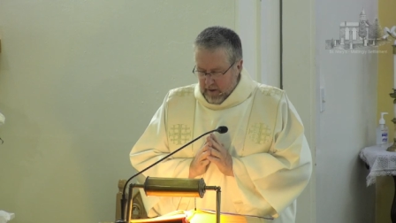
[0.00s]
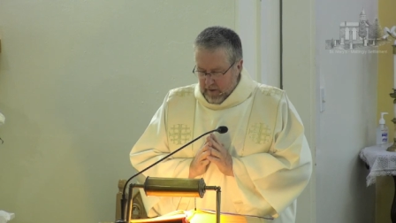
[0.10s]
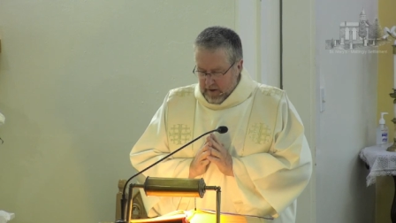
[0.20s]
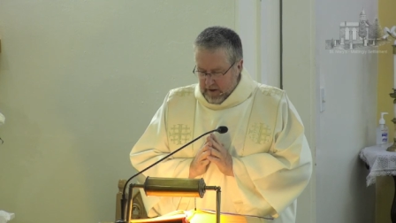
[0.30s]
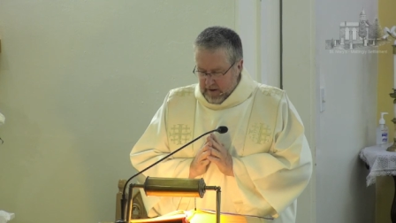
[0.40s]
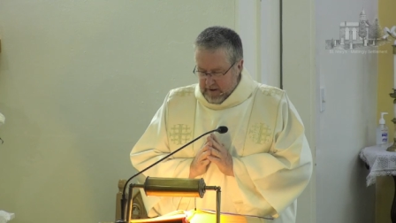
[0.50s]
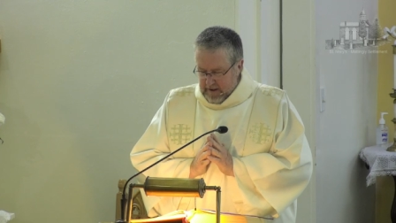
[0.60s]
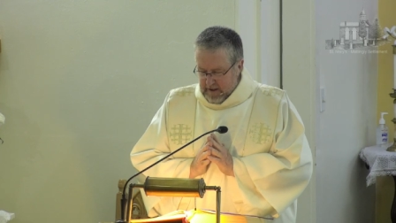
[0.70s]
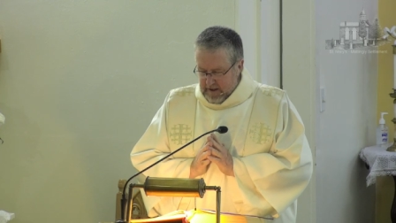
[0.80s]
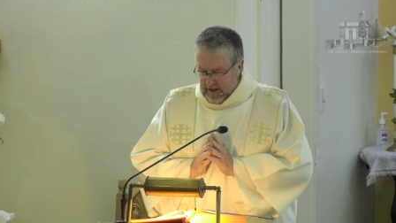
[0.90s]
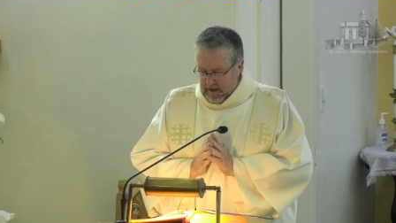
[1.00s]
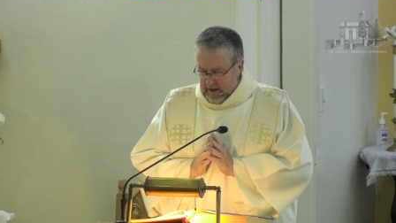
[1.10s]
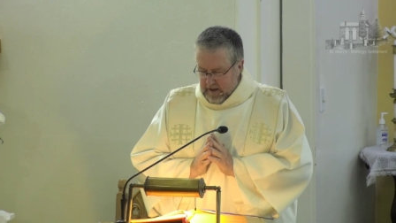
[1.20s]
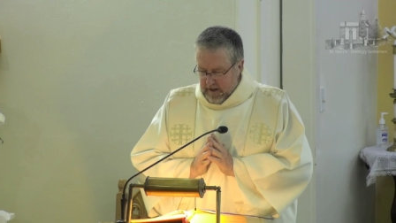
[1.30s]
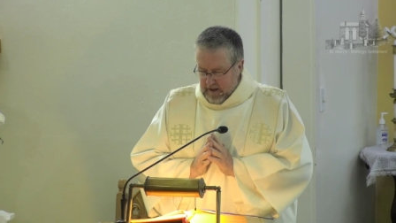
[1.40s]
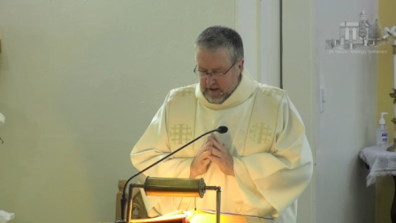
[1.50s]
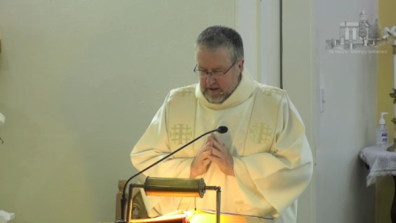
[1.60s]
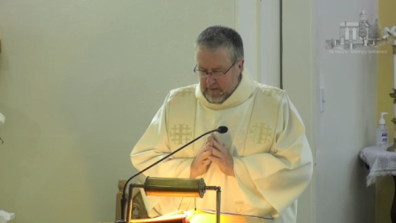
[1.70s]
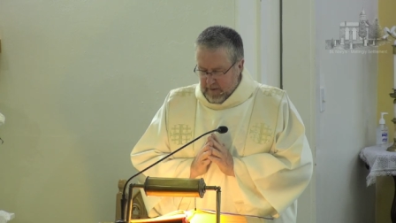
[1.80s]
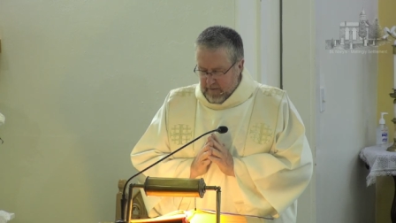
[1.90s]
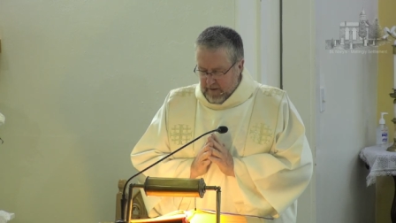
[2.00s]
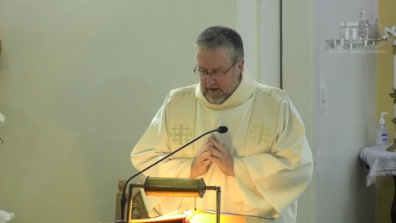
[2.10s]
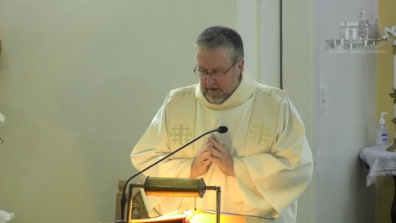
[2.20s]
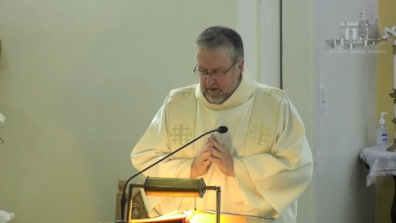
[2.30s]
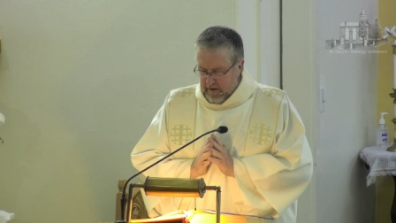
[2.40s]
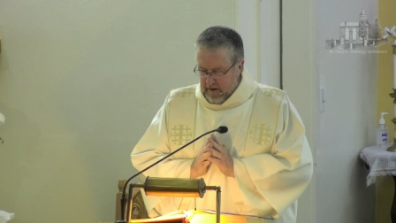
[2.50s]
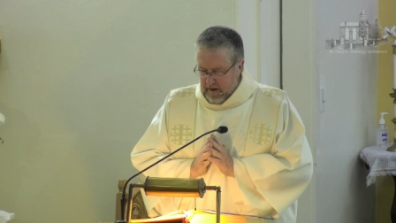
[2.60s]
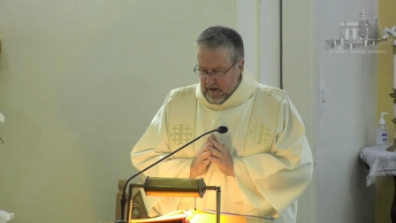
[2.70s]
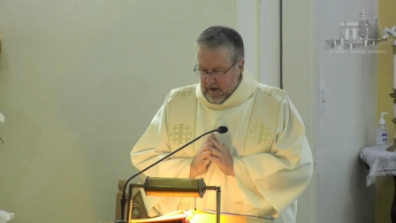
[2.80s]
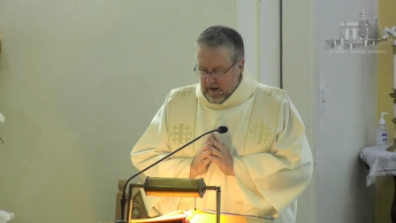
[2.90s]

no one knows the Son except the Father,